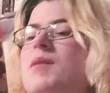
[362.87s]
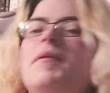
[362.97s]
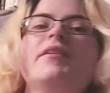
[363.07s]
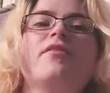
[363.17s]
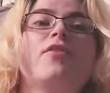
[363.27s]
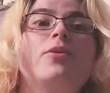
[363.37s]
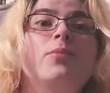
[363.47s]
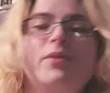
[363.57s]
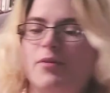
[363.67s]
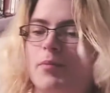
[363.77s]
They picked a fun
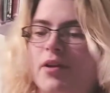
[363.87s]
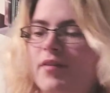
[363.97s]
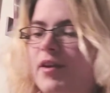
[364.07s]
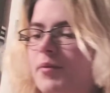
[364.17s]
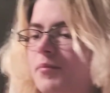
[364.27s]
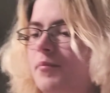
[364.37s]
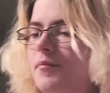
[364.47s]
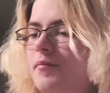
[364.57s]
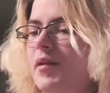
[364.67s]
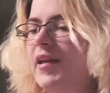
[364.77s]
one to put on there.
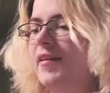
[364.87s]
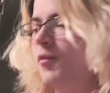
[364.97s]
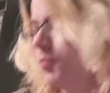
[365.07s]
Make it